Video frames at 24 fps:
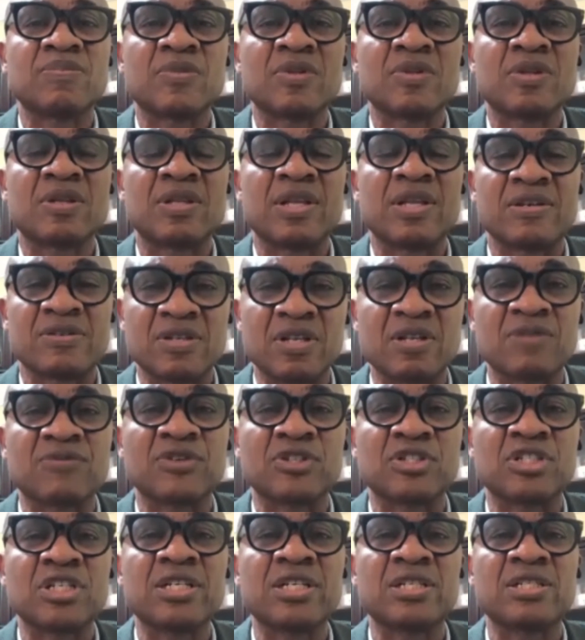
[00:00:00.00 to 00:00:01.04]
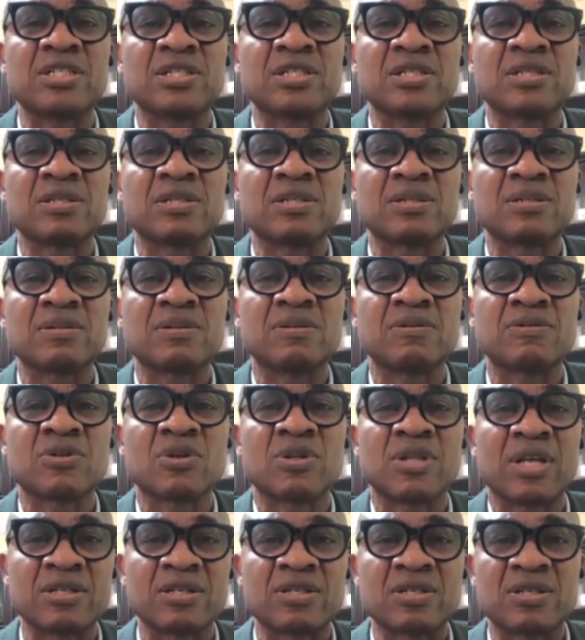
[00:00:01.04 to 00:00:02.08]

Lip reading: There's need for change, so that